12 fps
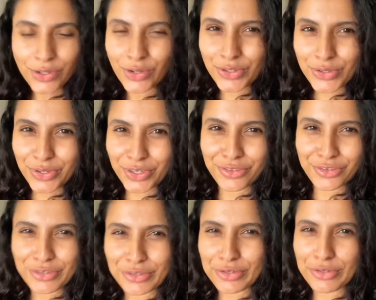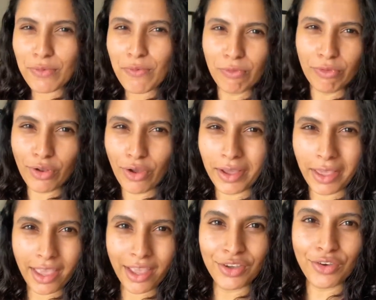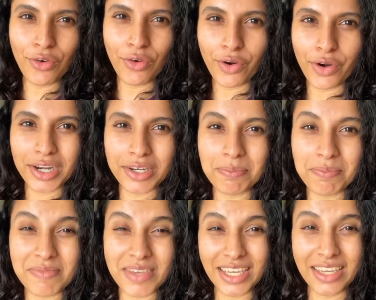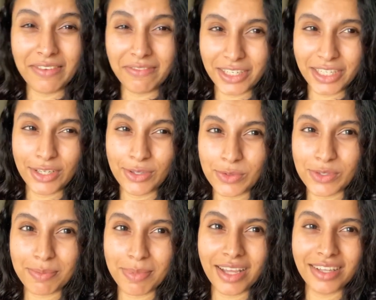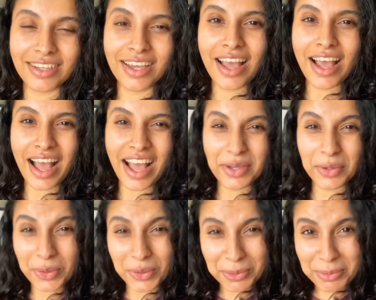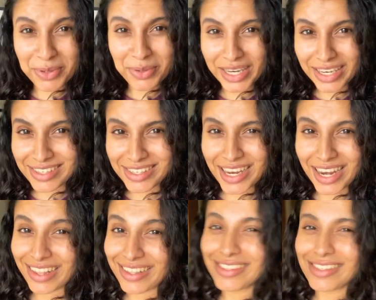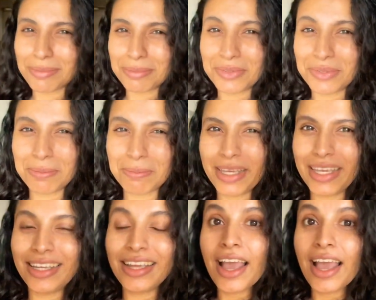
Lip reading: not so used to vlogging or making videos, but I hope you understand and support me.